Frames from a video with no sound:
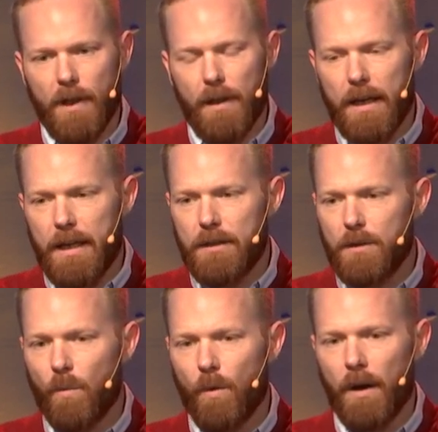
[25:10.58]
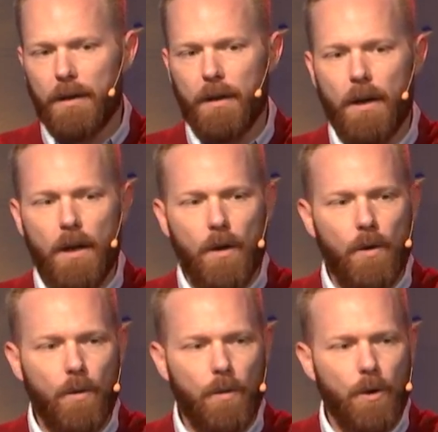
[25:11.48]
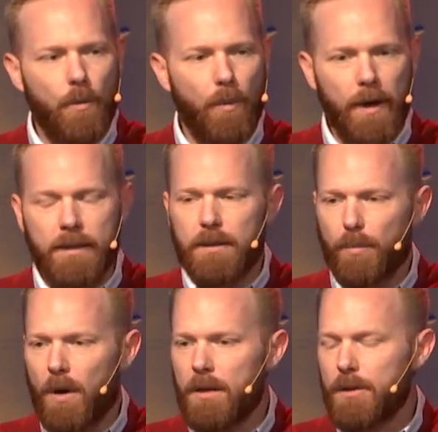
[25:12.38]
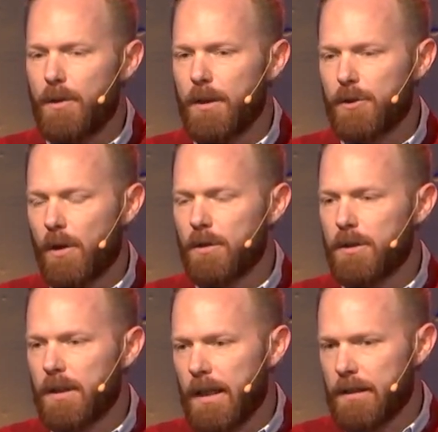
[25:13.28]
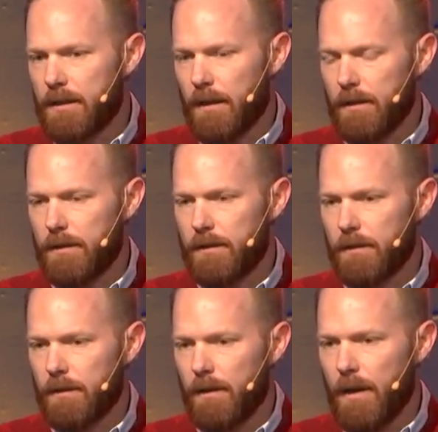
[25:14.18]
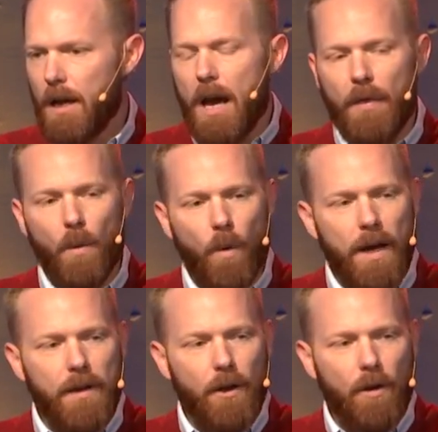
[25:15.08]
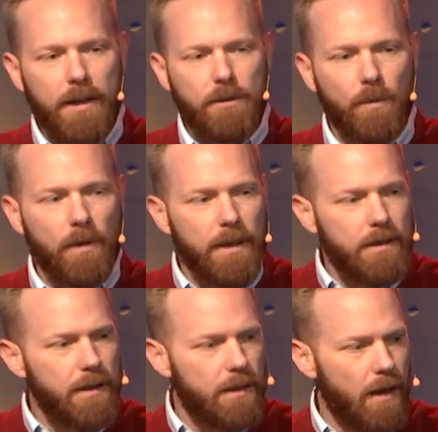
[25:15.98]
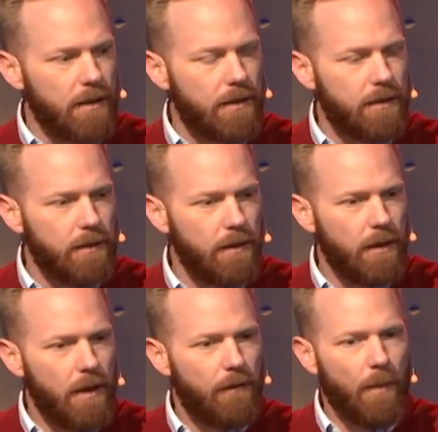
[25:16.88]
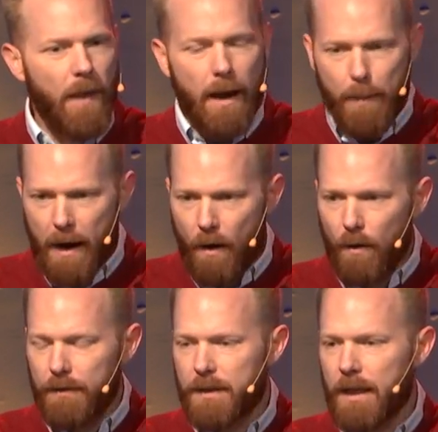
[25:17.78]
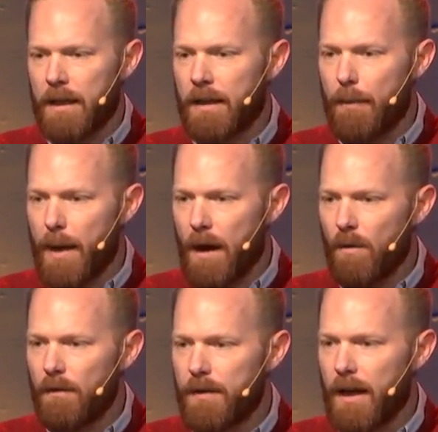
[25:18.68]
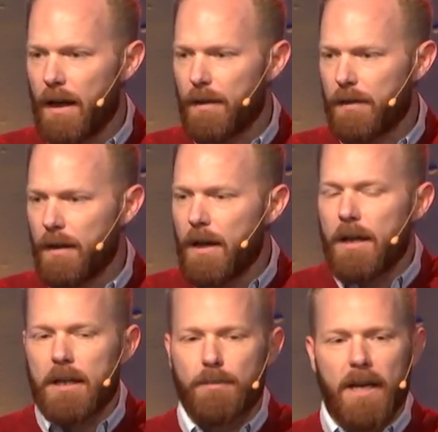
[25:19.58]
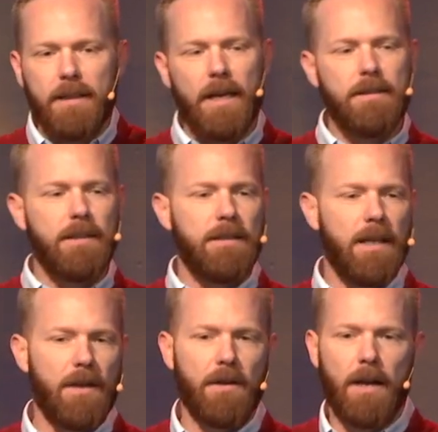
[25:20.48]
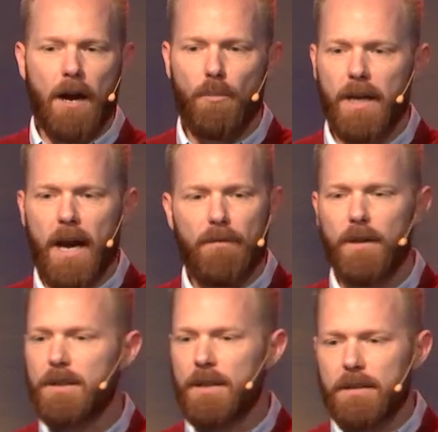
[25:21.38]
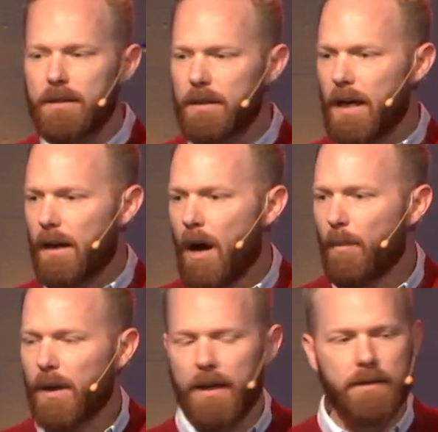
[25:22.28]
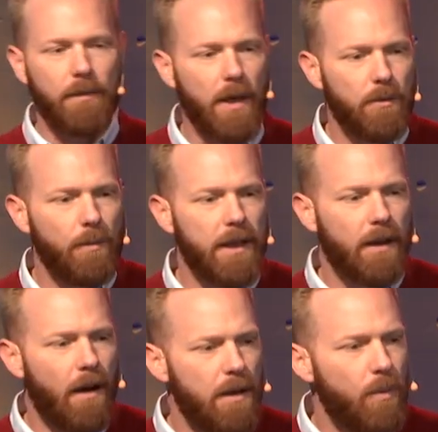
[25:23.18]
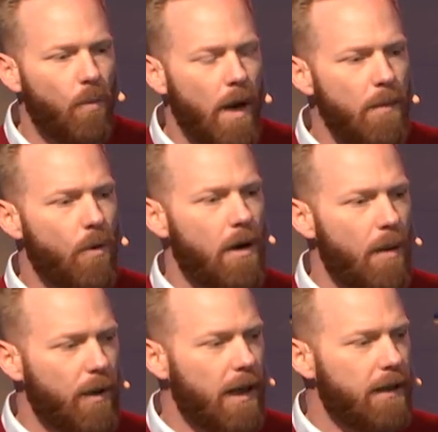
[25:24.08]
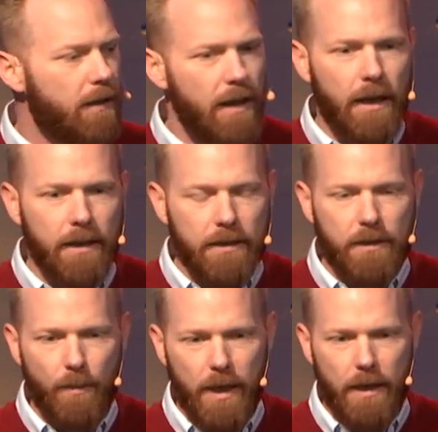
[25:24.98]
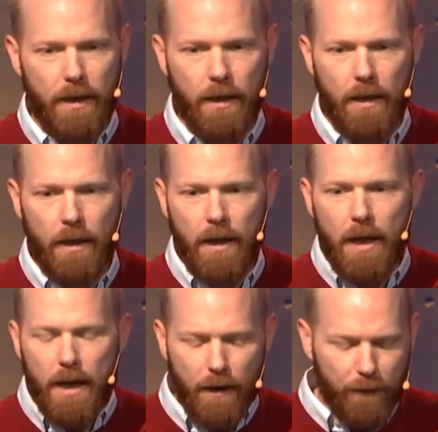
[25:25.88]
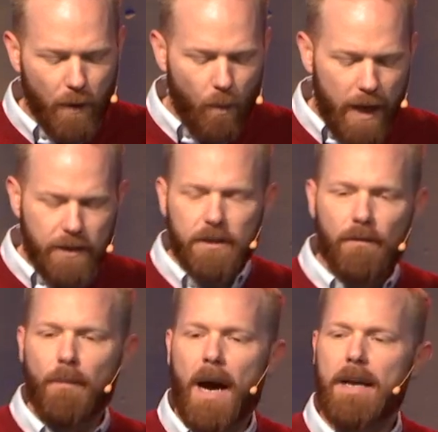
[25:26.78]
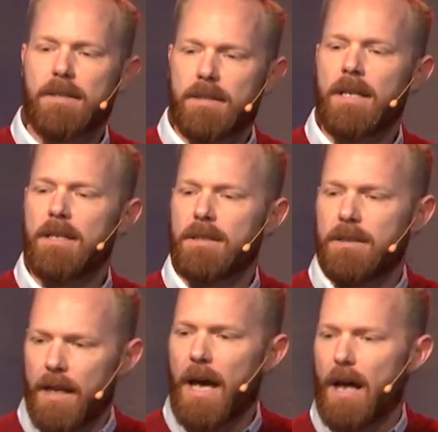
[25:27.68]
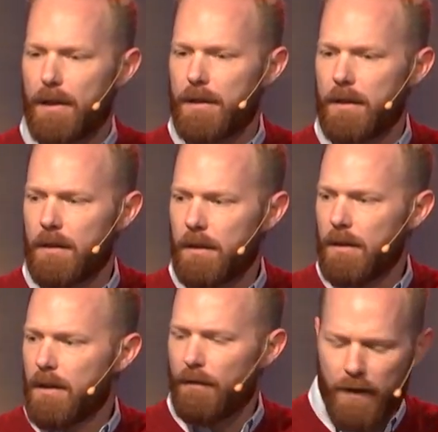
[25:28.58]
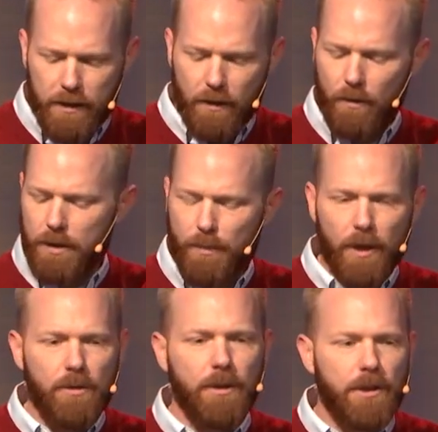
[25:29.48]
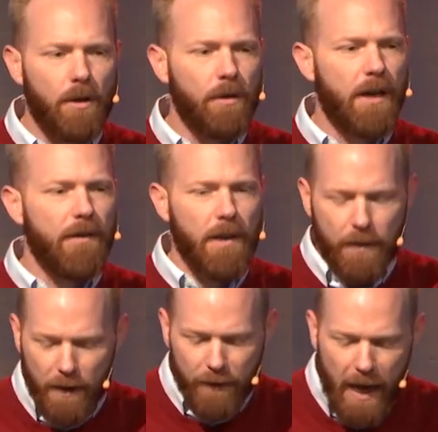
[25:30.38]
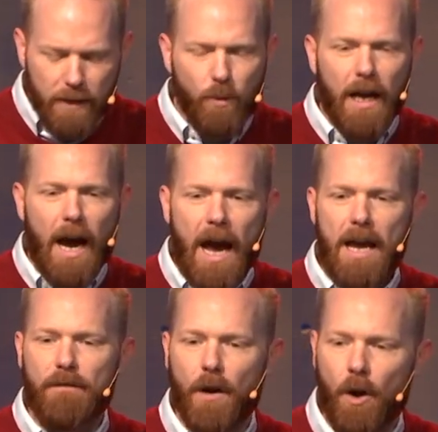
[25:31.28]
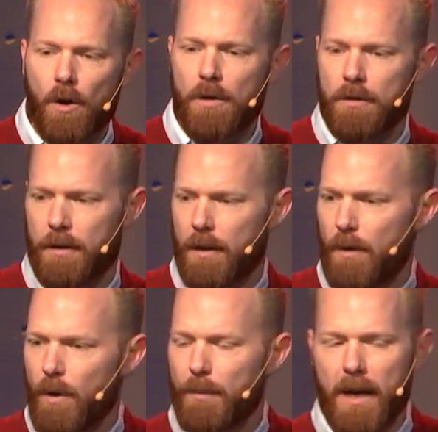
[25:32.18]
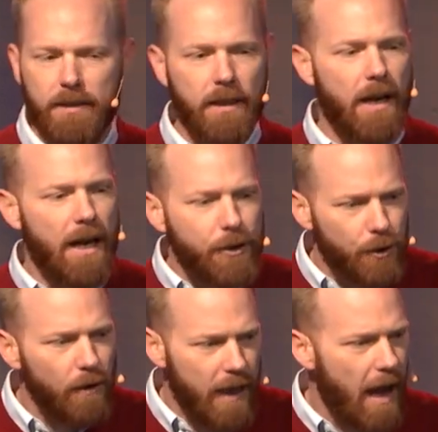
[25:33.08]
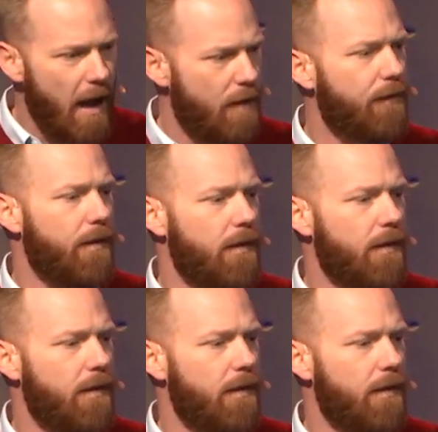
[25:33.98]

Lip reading: That he is the one who brings the prosecuting charges against us. And the way that Christ releases us from that power of sin and that power of death is by tasting death on our behalf. Listen, this isn't that complicated. Sometimes we make the gospel way more complicated than it needs to be. If the wages of my sin is death, physical, spiritual, eternal death, if that's what I have earned with my sin, and I surely have,